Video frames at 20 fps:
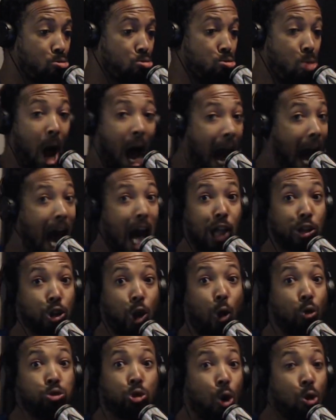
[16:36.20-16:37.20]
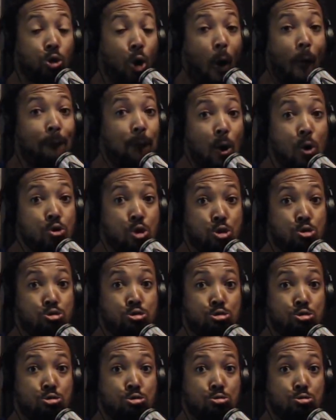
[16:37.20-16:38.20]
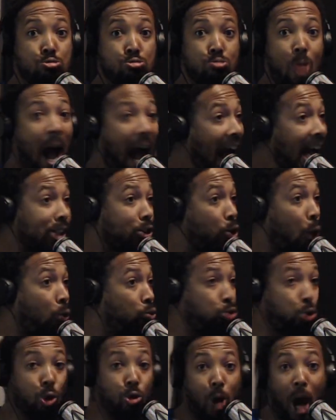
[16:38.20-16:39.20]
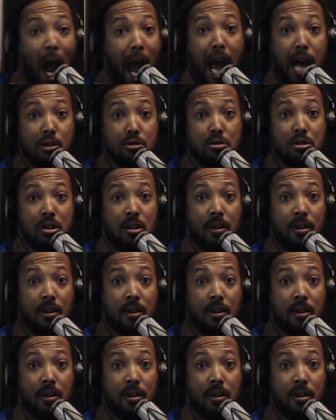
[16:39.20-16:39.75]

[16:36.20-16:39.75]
I don't do no voodoo. I don't do that.